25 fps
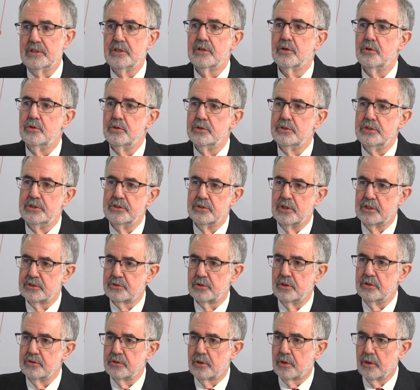including
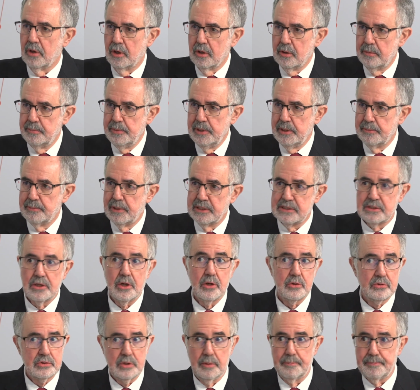not only Colombia, but
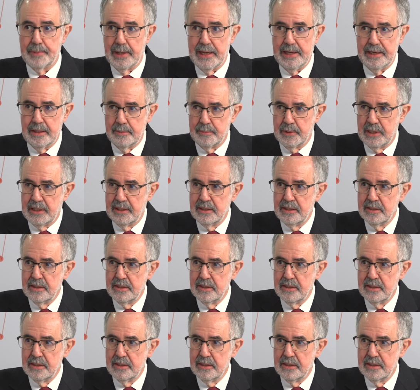also Panama.